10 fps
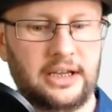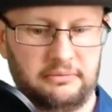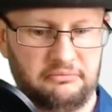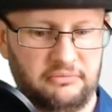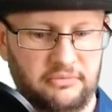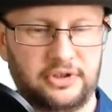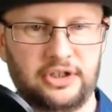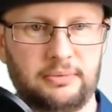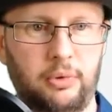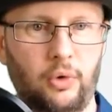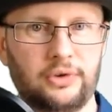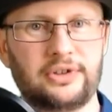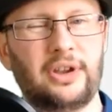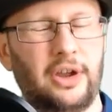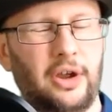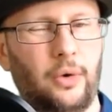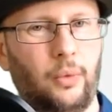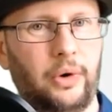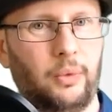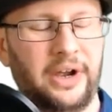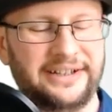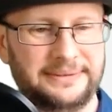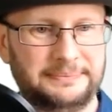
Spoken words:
yet, just pause, we'll wait.